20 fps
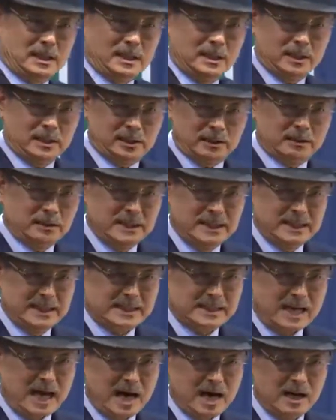to
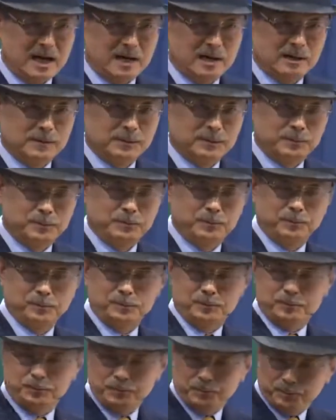inform people,
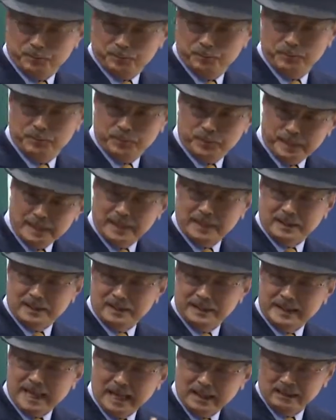you
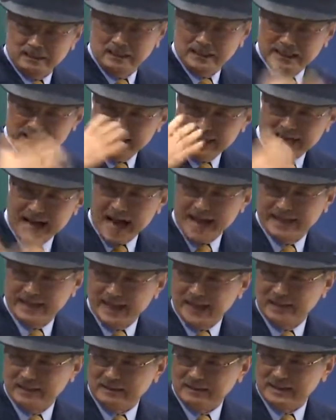must be
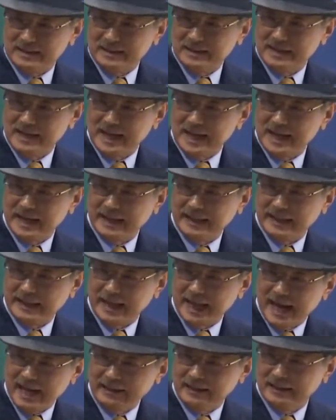completely
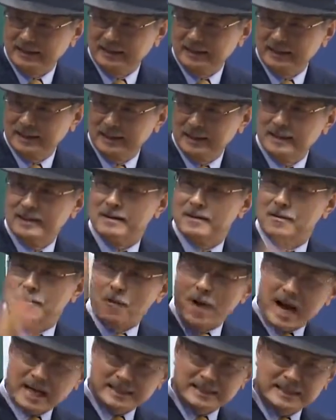convinced
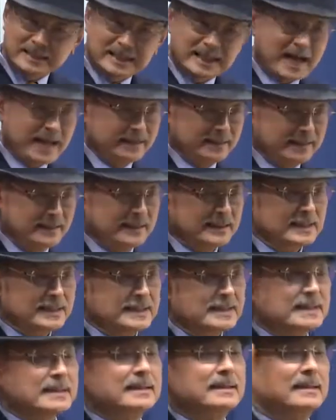that this
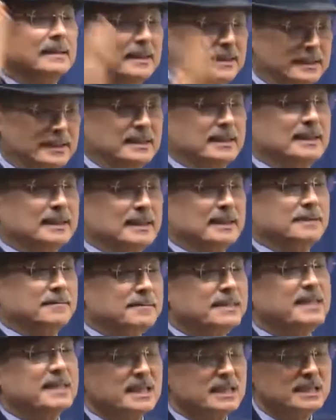business is
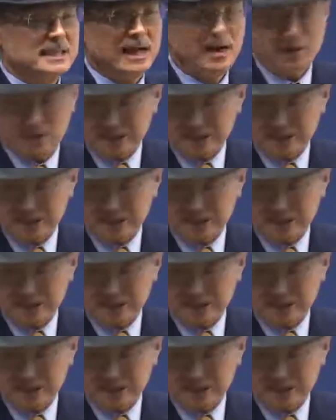going to